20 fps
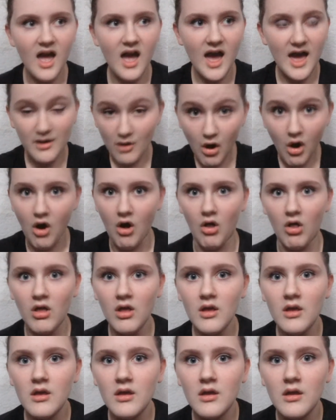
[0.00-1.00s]
at all.
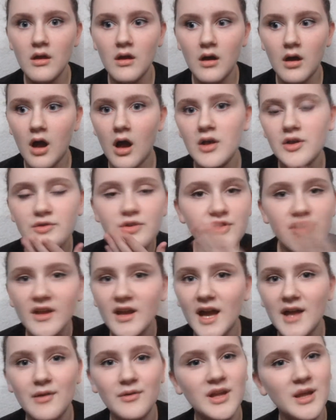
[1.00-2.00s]
You
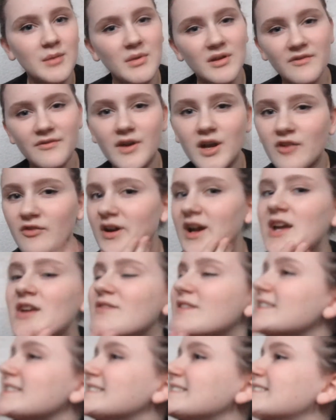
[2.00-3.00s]
think I don't get made fun of? I have
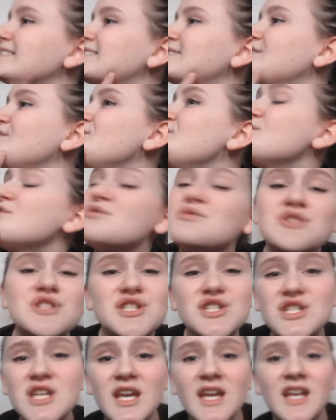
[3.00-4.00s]
a huge
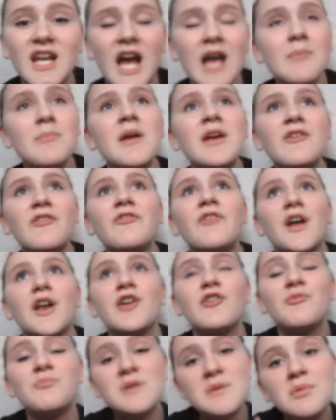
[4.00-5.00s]
chin. I make fun
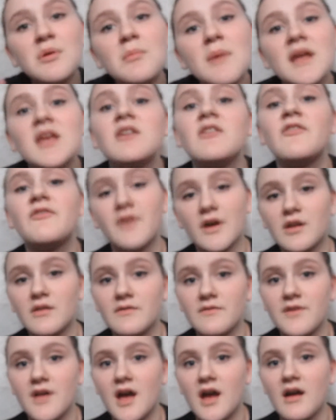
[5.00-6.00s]
of people making fun
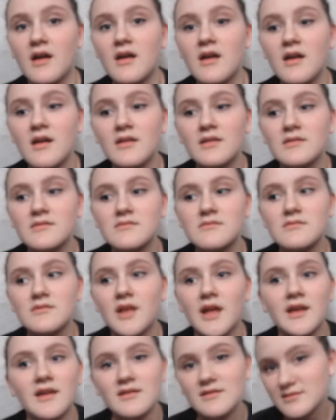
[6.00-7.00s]
of that.
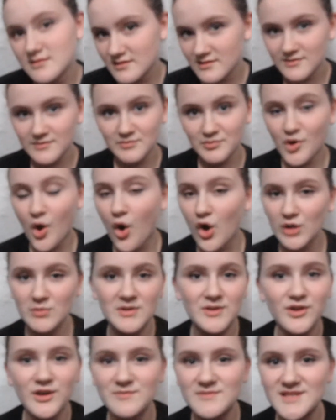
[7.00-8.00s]
Like, calling me
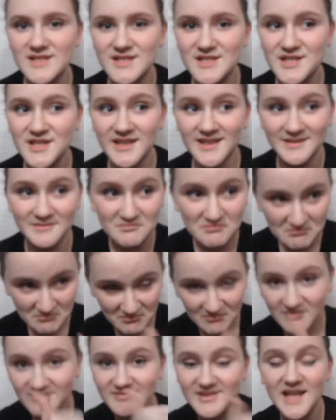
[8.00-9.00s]
Crimson Chin.
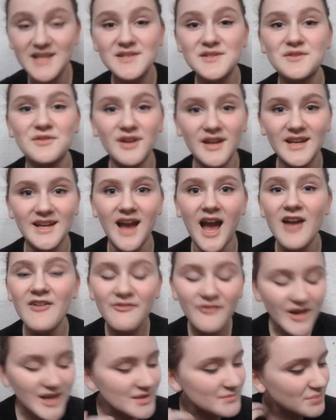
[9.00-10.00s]
That's great. I
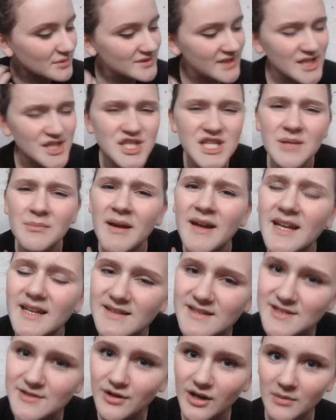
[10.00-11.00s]
fucking put that shit in my
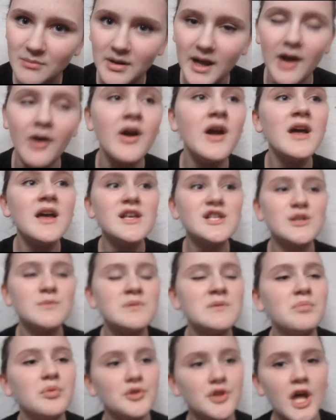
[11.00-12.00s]
Instagram bio so
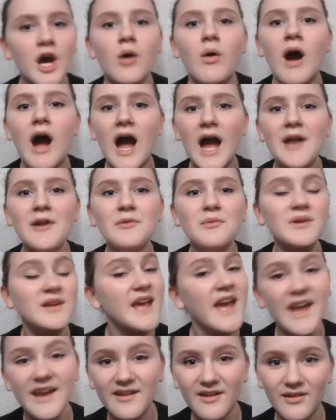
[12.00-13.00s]
people know I don't
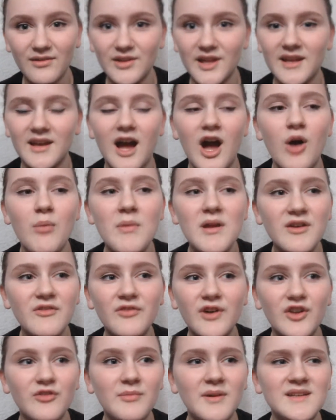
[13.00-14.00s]
care. Like, I'll make
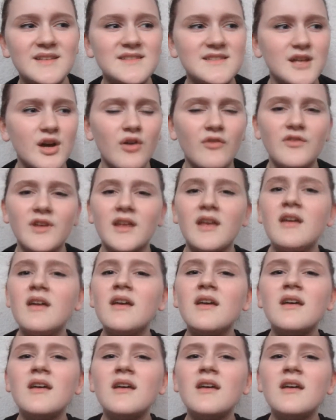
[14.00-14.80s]
fun of myself. Like,